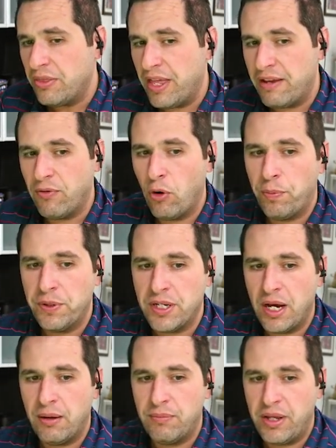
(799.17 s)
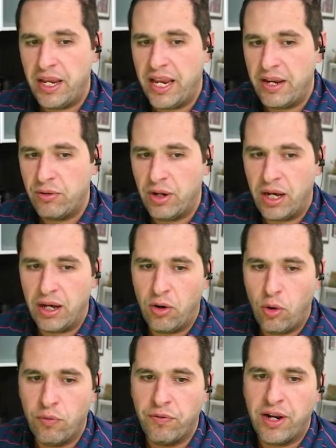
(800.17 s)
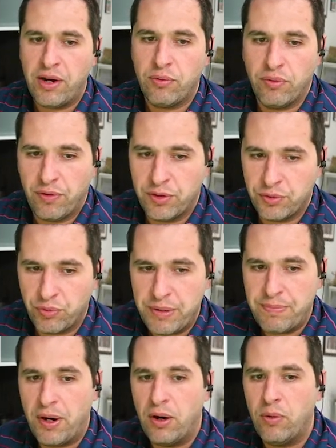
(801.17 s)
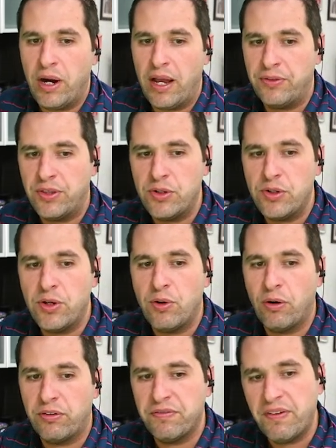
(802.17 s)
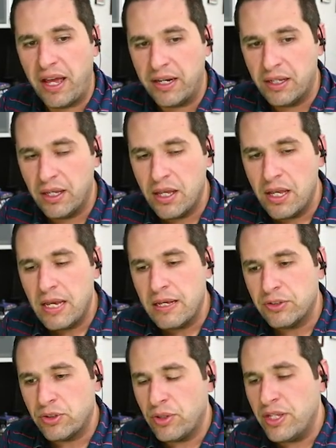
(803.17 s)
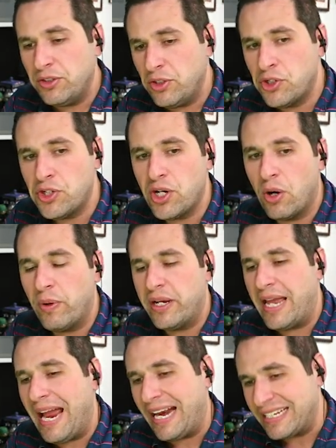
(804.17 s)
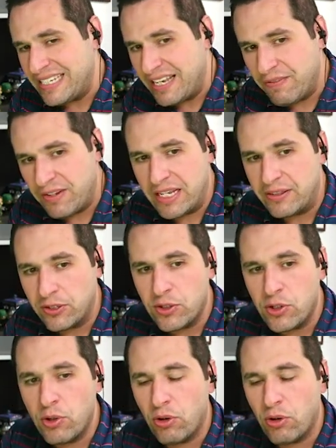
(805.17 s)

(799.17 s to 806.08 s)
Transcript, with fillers: they've opened up a uh, overnight reverse repo at the New York Fed. So this is showing activity at the New